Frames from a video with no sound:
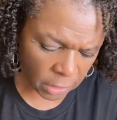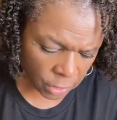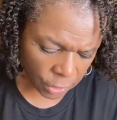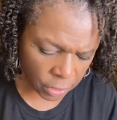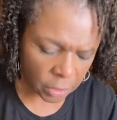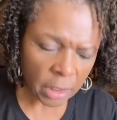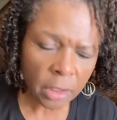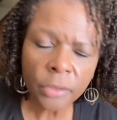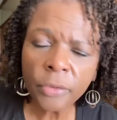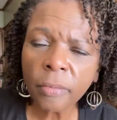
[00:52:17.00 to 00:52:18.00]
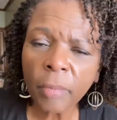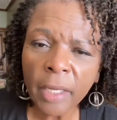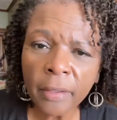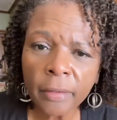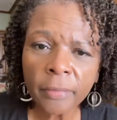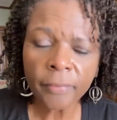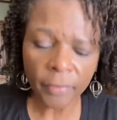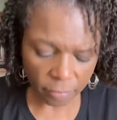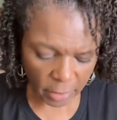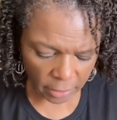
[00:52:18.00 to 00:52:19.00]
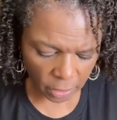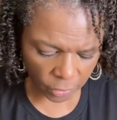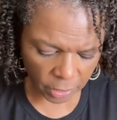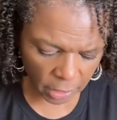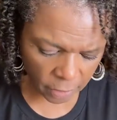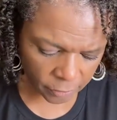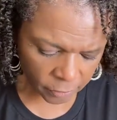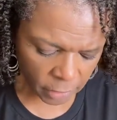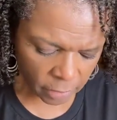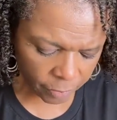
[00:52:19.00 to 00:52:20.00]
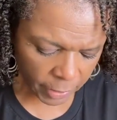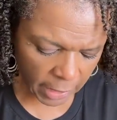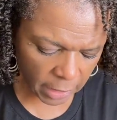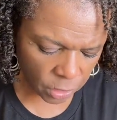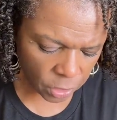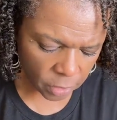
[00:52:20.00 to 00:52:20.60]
goods, including my 30-page